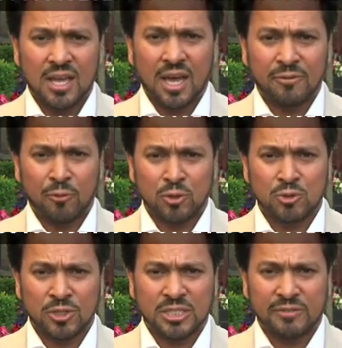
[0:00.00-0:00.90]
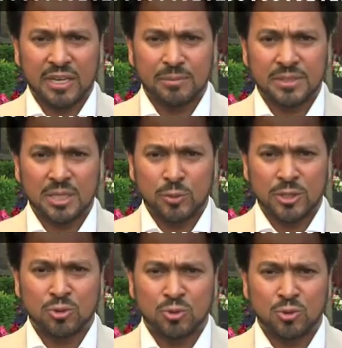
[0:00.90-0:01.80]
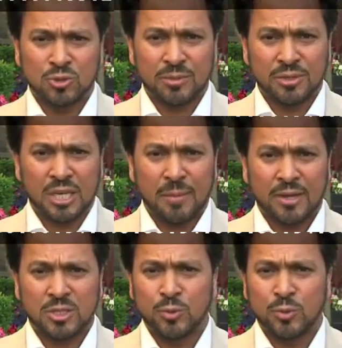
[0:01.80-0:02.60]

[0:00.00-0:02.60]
unfortunate development, and we need to do something about it.